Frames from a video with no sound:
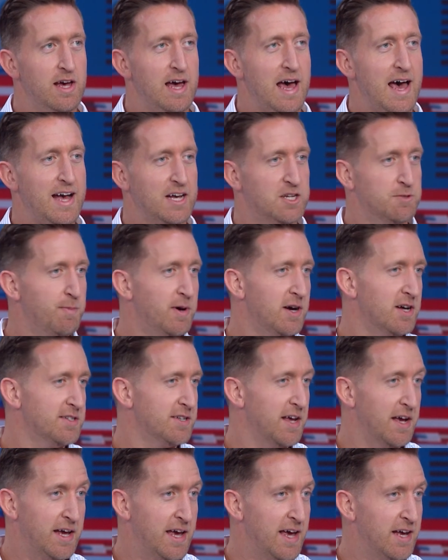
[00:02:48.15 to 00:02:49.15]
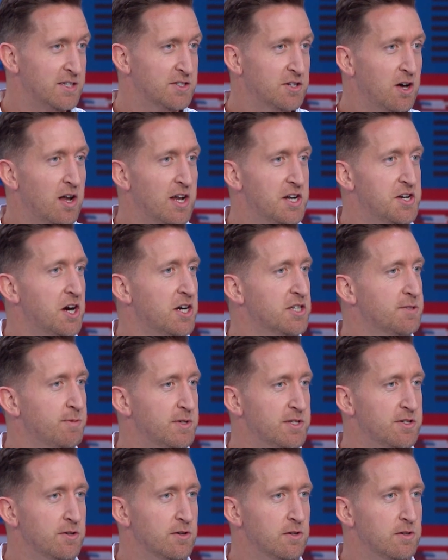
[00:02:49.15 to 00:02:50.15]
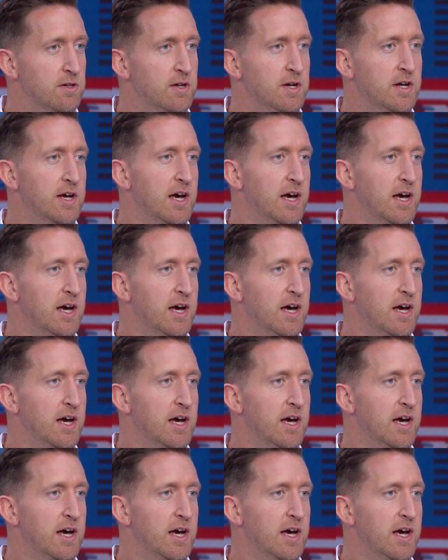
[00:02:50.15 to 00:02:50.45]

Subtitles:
experts like King's College Hospital,